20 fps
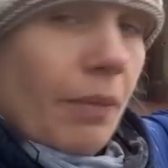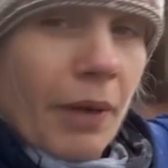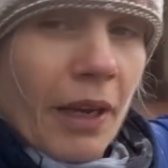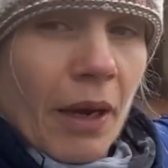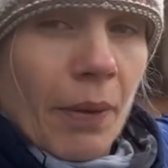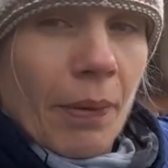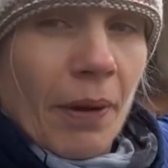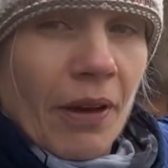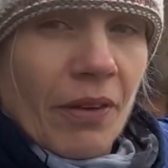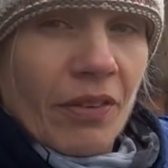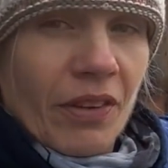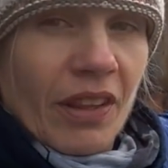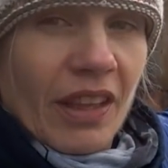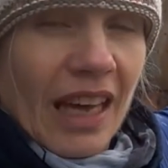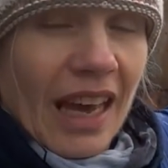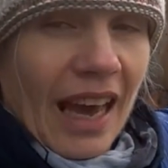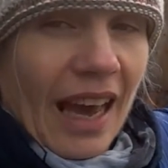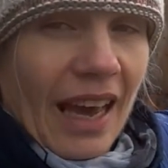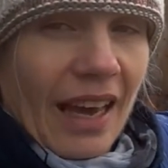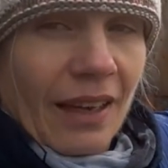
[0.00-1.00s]
coming up over
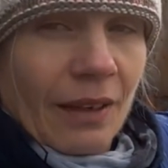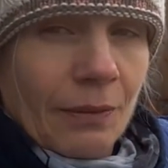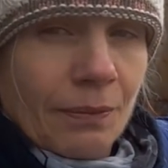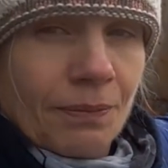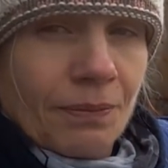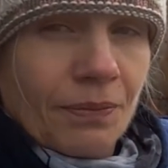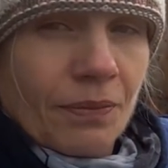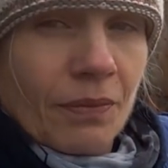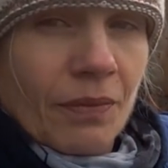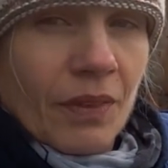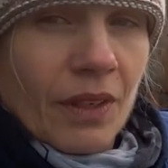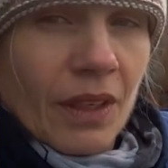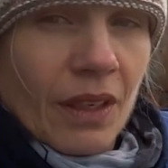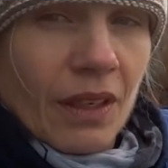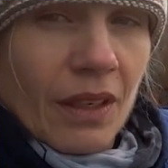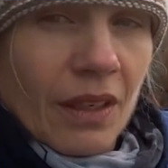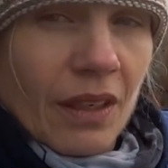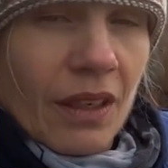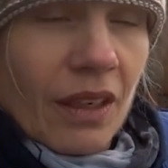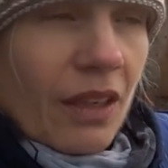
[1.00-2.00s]
there,
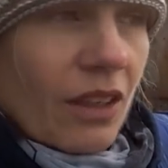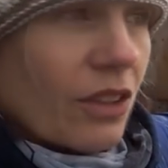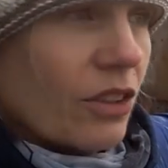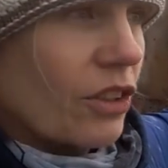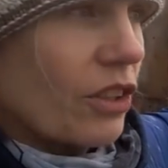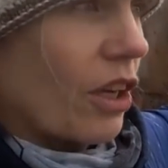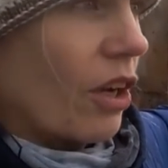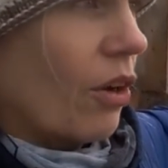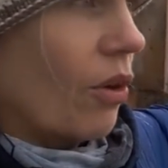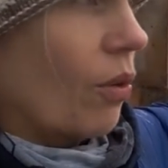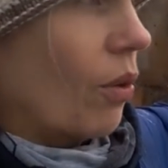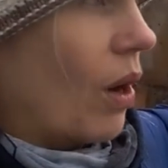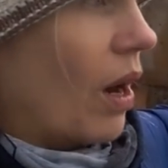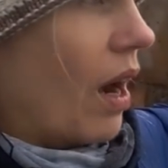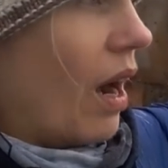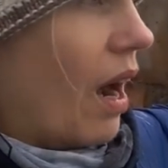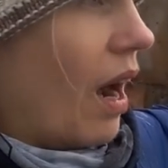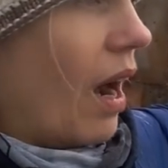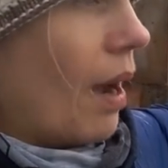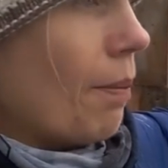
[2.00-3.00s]
so
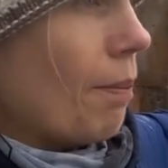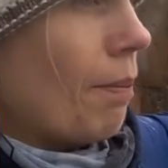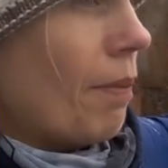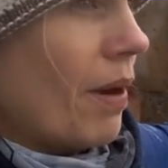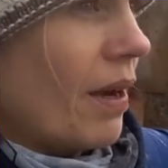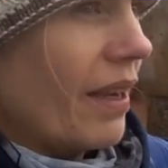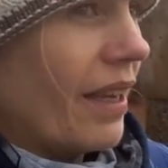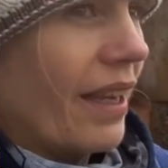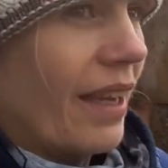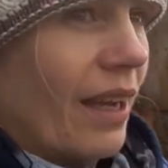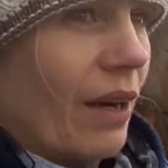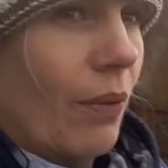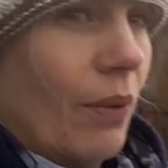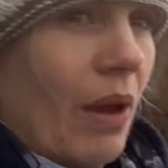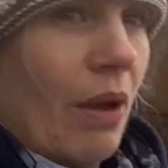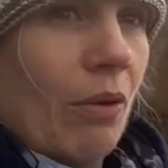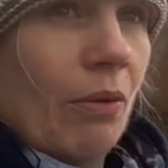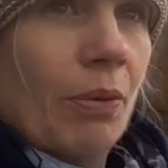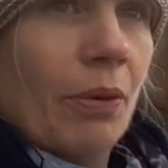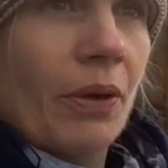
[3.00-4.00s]
I might get
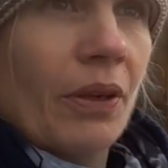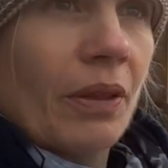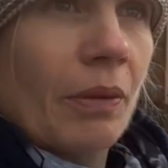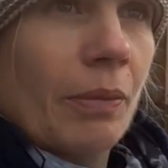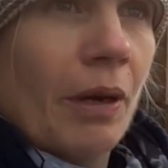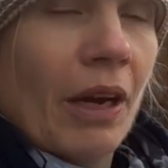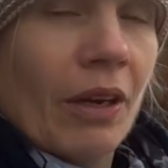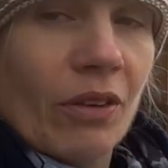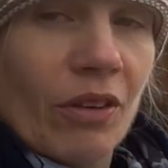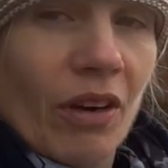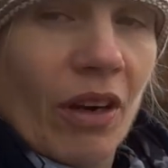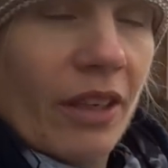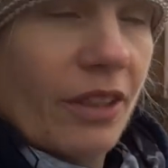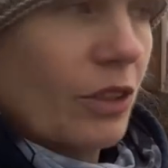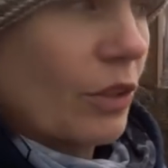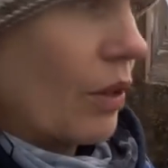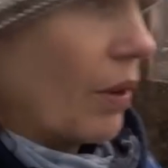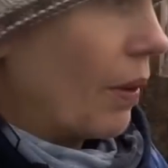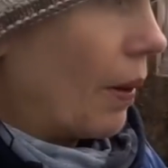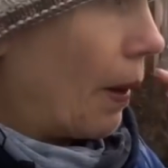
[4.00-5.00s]
away with putting the
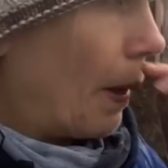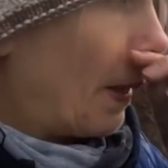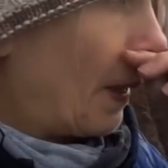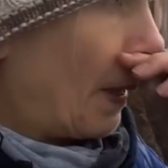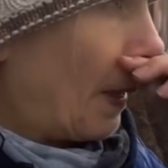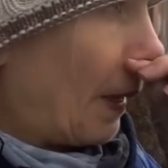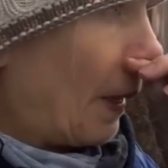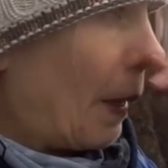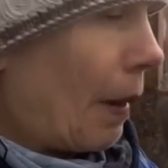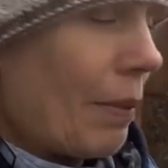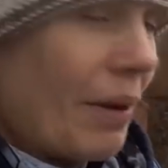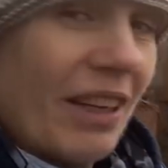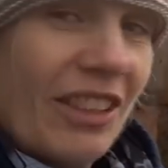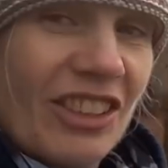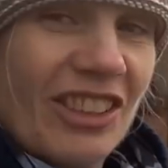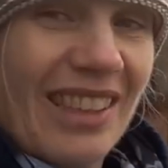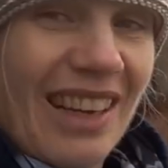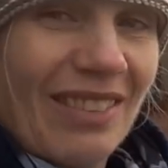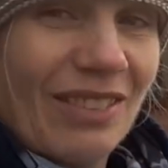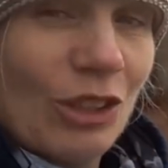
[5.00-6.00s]
polarizer on. I
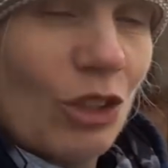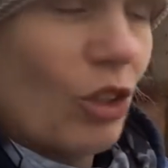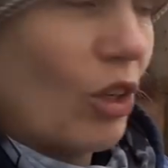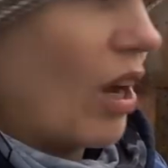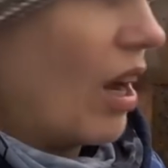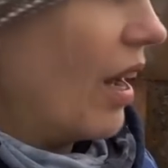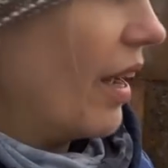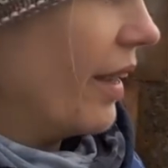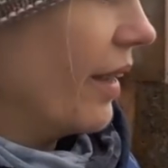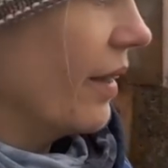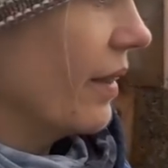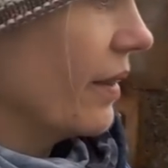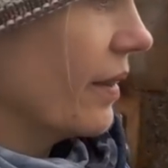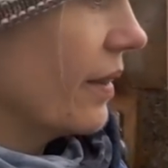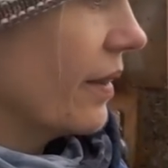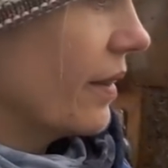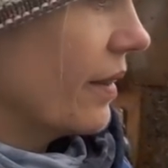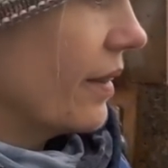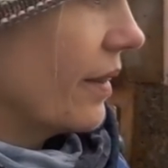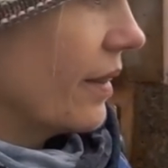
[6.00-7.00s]
might just have a try.
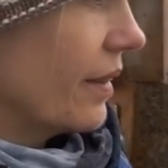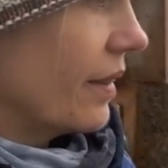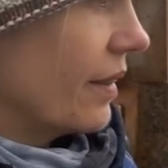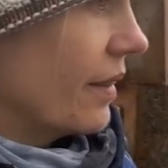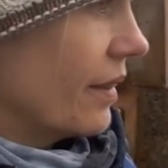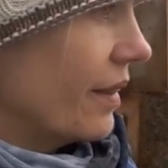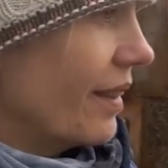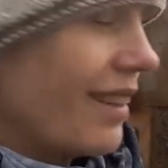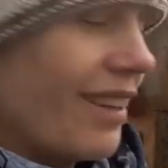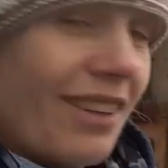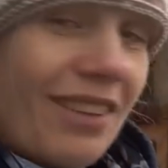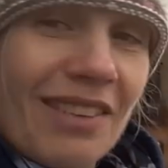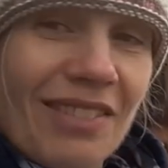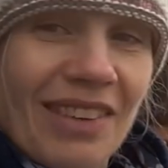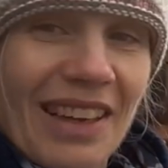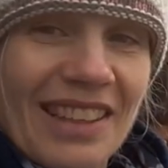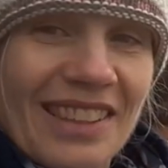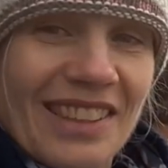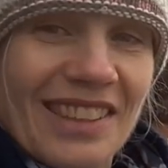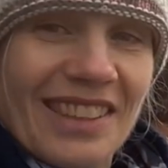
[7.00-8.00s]

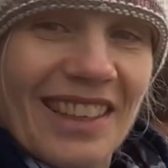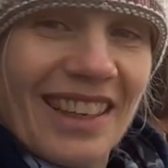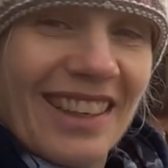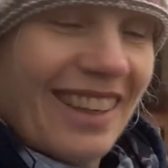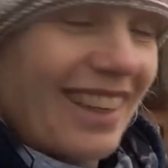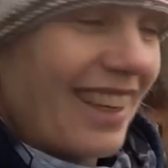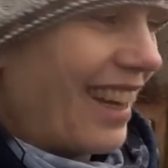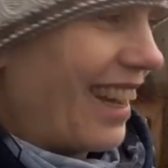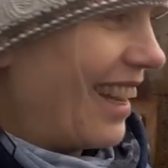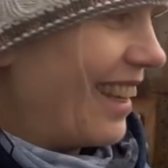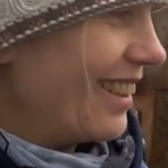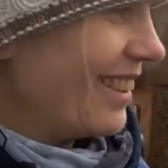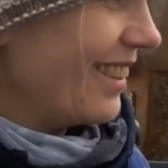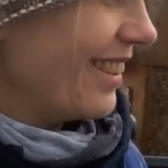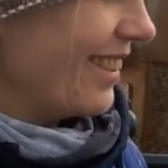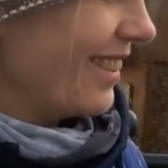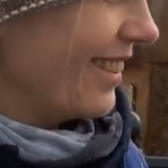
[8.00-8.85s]
Nothing ventured, nothing gained.